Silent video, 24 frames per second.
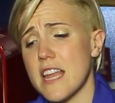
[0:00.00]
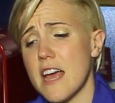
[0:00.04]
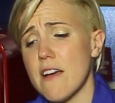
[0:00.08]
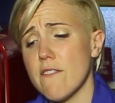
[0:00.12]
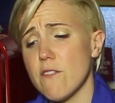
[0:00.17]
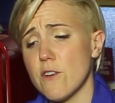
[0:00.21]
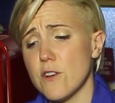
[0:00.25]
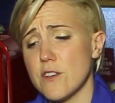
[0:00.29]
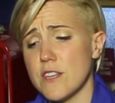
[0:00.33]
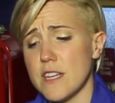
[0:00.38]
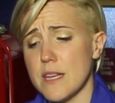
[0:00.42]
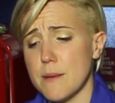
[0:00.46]

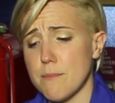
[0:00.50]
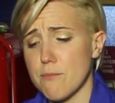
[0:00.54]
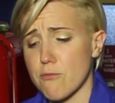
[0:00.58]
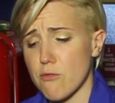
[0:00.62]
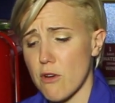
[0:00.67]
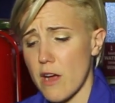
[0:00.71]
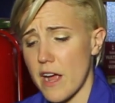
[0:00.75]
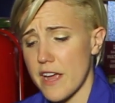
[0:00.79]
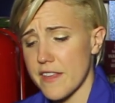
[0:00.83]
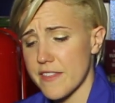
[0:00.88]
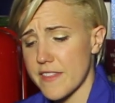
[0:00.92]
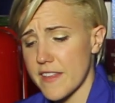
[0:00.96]
never deep
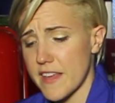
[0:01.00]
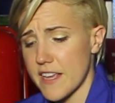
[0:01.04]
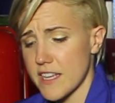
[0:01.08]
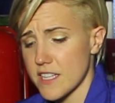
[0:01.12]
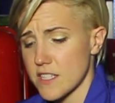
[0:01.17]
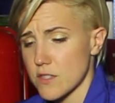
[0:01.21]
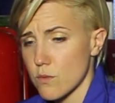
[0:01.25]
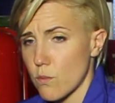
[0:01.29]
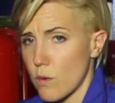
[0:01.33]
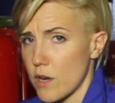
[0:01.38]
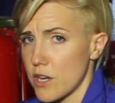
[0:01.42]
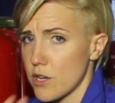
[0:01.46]
fry
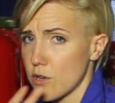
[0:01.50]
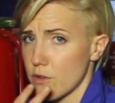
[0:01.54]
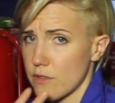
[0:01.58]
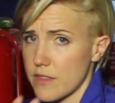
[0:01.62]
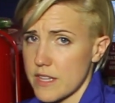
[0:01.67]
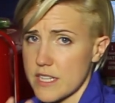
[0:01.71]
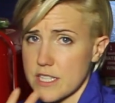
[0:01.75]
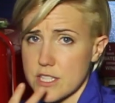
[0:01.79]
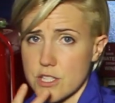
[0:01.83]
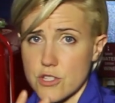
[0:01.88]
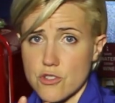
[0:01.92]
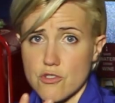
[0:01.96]
things when you're
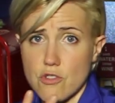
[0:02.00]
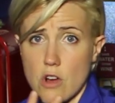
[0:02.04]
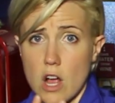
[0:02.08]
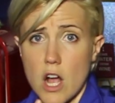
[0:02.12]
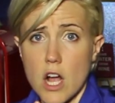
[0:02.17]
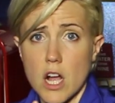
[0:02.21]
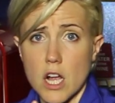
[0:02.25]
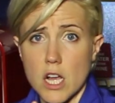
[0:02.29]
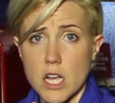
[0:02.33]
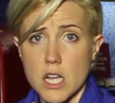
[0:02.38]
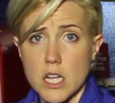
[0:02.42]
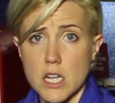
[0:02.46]
this
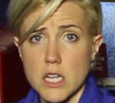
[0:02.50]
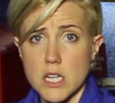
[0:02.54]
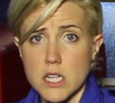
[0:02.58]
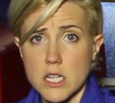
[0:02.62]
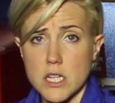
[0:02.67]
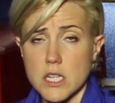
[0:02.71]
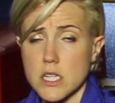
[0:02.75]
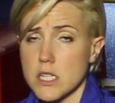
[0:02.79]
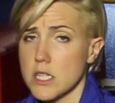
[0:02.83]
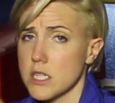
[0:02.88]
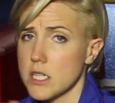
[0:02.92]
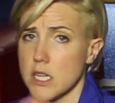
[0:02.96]
drunk.
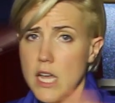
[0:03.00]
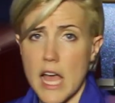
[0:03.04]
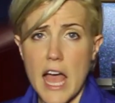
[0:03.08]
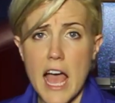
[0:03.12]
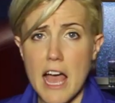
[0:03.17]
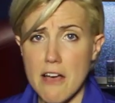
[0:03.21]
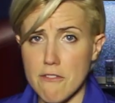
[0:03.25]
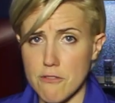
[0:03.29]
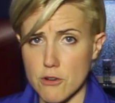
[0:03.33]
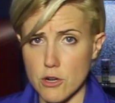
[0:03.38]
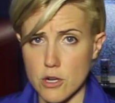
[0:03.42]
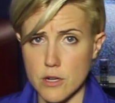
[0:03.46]

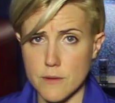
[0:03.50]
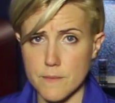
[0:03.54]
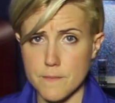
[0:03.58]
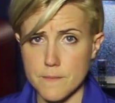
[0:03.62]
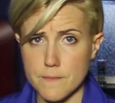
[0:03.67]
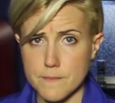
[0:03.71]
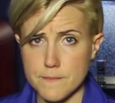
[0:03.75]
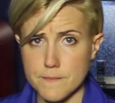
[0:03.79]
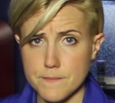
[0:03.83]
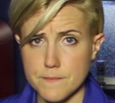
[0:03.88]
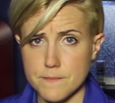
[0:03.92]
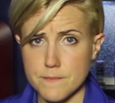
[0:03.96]
Ever.
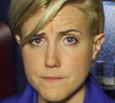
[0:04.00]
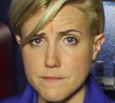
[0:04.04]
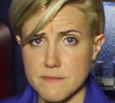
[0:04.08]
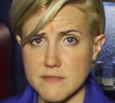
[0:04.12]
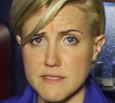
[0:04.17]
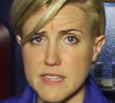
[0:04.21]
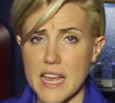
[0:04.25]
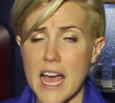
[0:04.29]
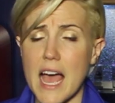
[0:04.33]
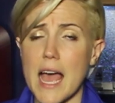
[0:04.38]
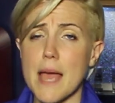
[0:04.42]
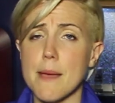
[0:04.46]

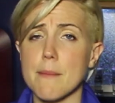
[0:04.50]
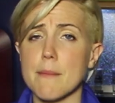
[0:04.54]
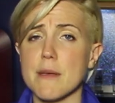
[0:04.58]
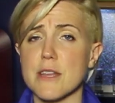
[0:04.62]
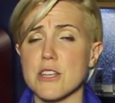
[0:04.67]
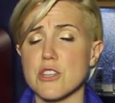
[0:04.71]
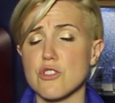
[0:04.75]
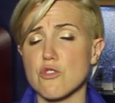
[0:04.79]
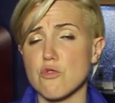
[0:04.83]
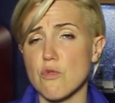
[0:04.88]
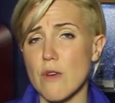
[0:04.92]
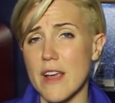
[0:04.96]
I am
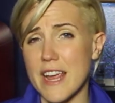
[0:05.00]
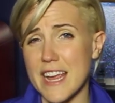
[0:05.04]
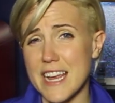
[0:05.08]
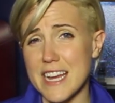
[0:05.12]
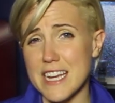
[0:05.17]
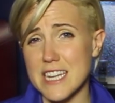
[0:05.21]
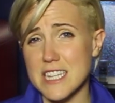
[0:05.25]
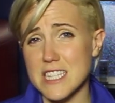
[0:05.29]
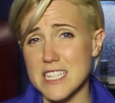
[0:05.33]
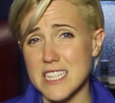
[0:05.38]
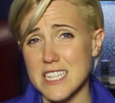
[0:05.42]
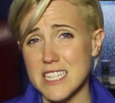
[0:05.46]
a
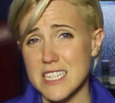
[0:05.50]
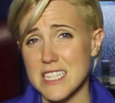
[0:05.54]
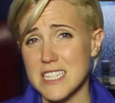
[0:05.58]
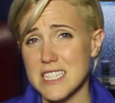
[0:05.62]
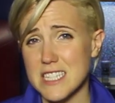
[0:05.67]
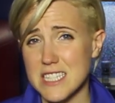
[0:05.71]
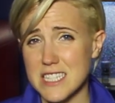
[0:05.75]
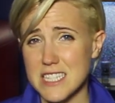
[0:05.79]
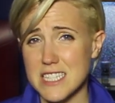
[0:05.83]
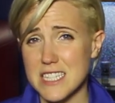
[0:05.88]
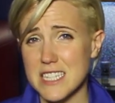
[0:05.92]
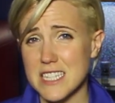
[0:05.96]
trained
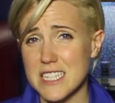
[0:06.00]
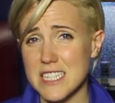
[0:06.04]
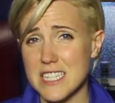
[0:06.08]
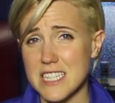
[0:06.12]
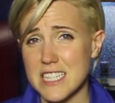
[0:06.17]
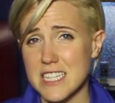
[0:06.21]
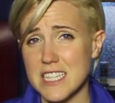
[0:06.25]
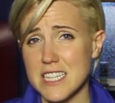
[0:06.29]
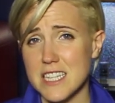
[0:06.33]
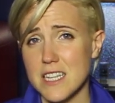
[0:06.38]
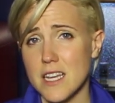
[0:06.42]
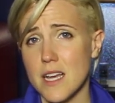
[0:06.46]

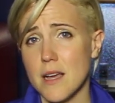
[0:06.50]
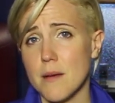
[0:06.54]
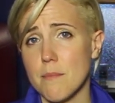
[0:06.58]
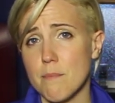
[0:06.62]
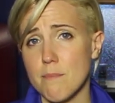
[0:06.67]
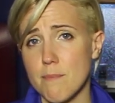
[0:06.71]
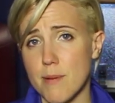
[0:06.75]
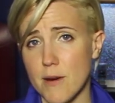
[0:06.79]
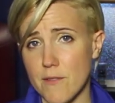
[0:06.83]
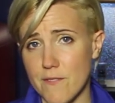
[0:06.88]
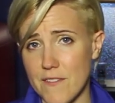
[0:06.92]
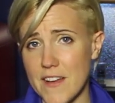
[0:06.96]

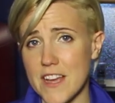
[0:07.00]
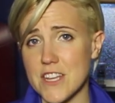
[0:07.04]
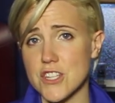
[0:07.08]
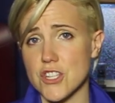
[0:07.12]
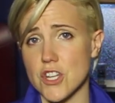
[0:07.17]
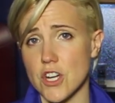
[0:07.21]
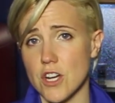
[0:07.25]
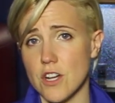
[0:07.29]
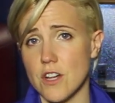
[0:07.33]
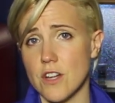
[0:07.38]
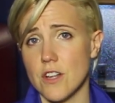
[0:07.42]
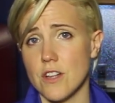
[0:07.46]

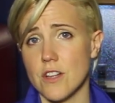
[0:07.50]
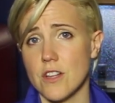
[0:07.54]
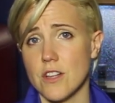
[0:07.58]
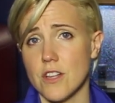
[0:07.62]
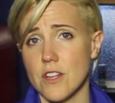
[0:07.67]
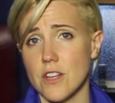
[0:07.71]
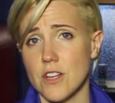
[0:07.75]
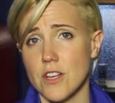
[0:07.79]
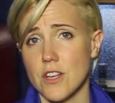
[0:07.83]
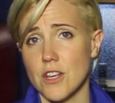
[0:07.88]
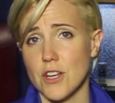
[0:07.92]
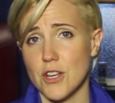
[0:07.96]
professional.
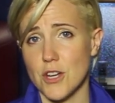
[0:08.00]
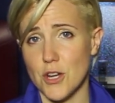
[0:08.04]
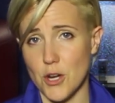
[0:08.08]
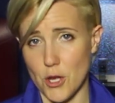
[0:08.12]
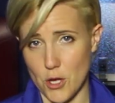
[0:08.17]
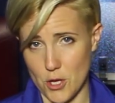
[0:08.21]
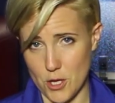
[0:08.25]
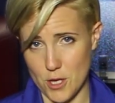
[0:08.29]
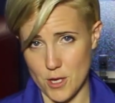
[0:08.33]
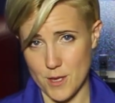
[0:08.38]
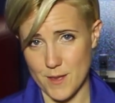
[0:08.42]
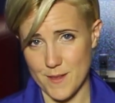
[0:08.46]

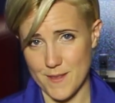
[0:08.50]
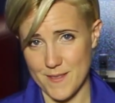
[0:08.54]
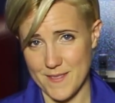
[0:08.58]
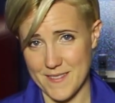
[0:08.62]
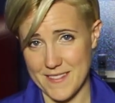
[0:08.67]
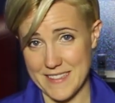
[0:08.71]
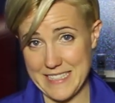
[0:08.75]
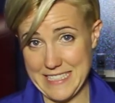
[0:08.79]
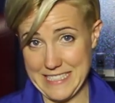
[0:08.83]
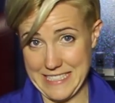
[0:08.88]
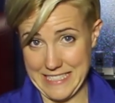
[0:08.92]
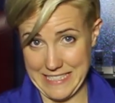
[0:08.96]
No.
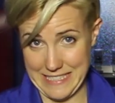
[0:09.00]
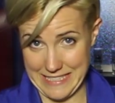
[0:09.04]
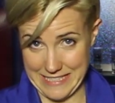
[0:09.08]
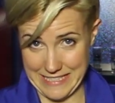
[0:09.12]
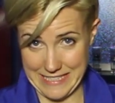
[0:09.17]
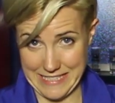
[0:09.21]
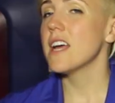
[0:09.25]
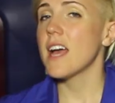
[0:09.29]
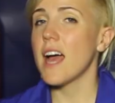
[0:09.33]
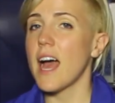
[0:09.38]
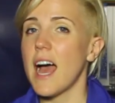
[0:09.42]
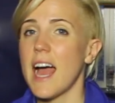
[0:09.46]

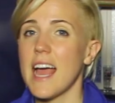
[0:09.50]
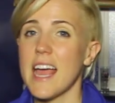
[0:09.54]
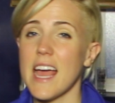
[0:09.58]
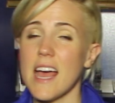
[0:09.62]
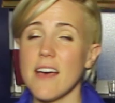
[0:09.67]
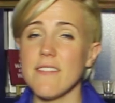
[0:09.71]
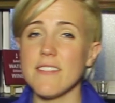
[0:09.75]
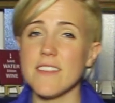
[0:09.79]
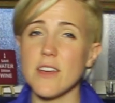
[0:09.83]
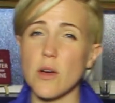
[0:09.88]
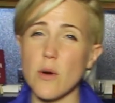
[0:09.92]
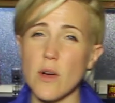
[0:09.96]
I
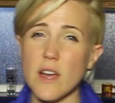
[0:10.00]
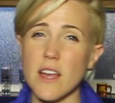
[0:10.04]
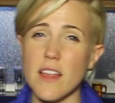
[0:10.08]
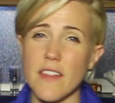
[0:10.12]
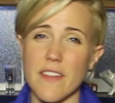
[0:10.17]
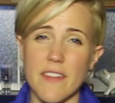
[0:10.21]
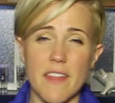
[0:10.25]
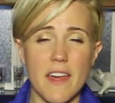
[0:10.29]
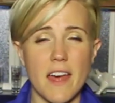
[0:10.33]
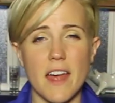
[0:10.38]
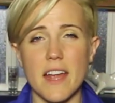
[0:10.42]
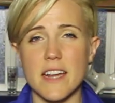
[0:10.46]
have the oil in
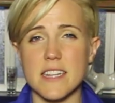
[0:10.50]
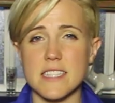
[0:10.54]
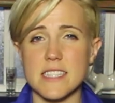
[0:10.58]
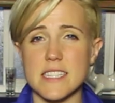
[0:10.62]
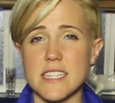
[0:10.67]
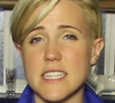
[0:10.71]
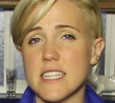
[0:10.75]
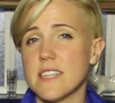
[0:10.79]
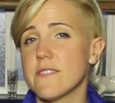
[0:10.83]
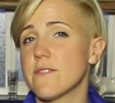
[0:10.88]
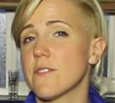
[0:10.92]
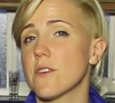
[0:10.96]
the hottest
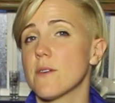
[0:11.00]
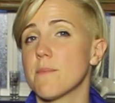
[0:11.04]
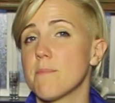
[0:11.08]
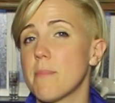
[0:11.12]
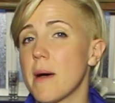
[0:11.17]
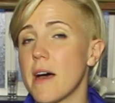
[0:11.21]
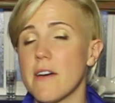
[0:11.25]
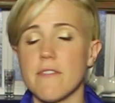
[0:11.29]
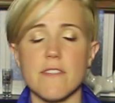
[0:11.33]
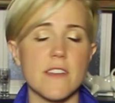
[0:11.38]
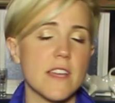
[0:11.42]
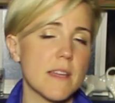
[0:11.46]
heat for
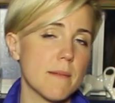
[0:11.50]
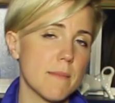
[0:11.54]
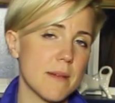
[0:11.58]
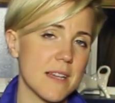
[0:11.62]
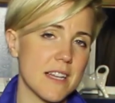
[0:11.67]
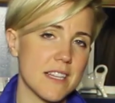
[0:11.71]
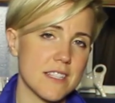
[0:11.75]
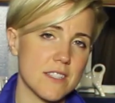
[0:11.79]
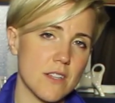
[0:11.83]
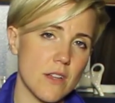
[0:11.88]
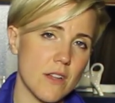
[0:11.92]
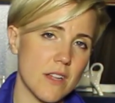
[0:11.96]
puffing
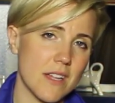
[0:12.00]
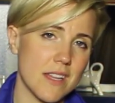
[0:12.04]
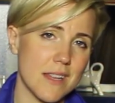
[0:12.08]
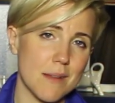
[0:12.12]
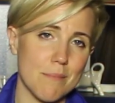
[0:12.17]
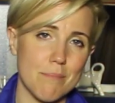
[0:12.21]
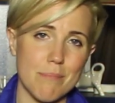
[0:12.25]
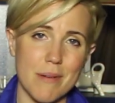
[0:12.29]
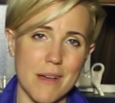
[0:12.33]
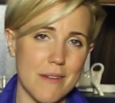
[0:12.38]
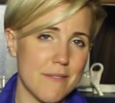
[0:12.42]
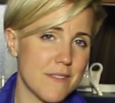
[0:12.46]
because only
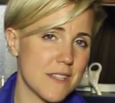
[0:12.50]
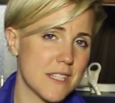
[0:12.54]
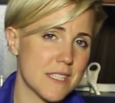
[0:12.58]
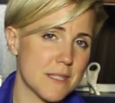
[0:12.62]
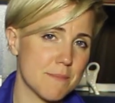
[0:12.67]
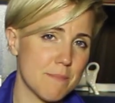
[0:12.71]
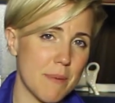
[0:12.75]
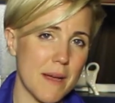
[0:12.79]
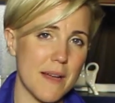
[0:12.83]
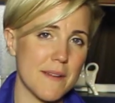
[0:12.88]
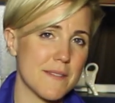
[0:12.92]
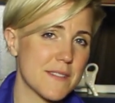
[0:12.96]
the
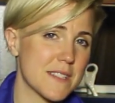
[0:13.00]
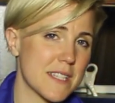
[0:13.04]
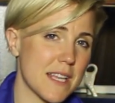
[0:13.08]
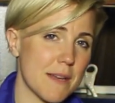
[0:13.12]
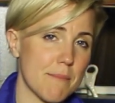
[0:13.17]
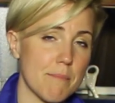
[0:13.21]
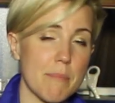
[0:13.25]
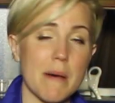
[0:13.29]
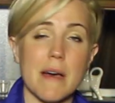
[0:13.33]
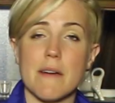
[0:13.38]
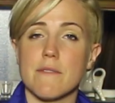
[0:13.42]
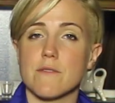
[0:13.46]
puffiest puffs
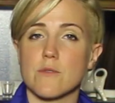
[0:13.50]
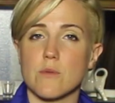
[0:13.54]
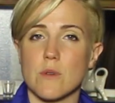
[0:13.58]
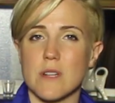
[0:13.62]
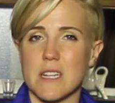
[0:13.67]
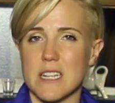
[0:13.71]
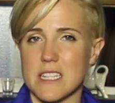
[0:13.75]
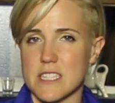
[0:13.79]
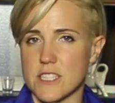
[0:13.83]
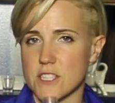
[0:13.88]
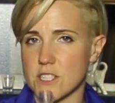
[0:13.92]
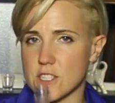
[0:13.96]
get puffed when
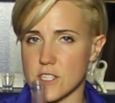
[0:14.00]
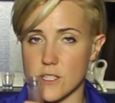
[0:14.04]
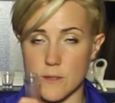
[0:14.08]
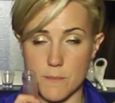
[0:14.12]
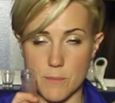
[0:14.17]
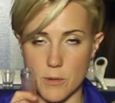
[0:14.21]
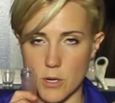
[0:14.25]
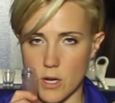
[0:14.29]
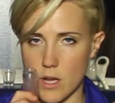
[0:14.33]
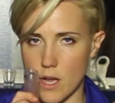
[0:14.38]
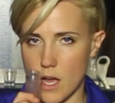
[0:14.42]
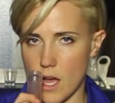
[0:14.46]
it's
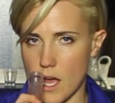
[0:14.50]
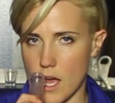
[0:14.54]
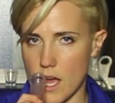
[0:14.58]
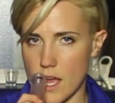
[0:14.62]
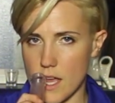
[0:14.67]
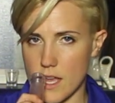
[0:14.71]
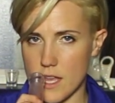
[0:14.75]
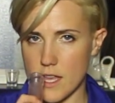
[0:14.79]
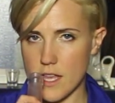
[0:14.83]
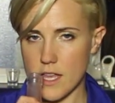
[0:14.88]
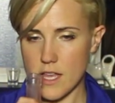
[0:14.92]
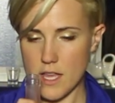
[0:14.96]
super
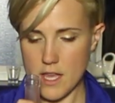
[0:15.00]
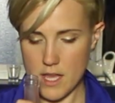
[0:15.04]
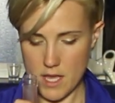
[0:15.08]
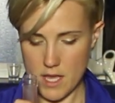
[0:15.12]
hot.